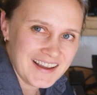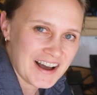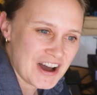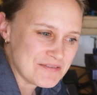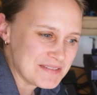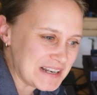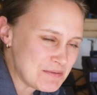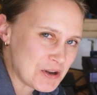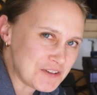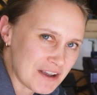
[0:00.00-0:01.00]
Um, let
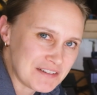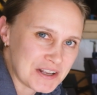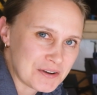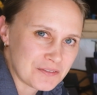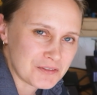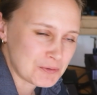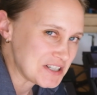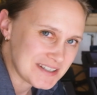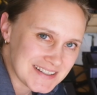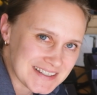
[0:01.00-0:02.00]
me know if you have any
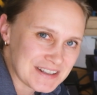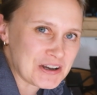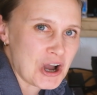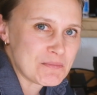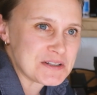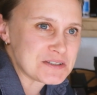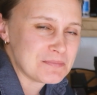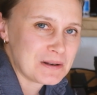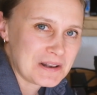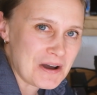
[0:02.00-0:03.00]
questions in the comments
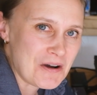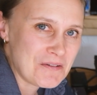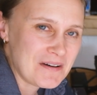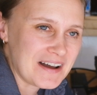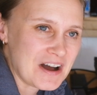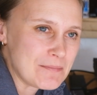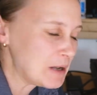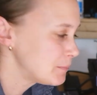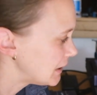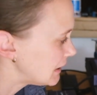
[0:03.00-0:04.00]
below. Um, I'll put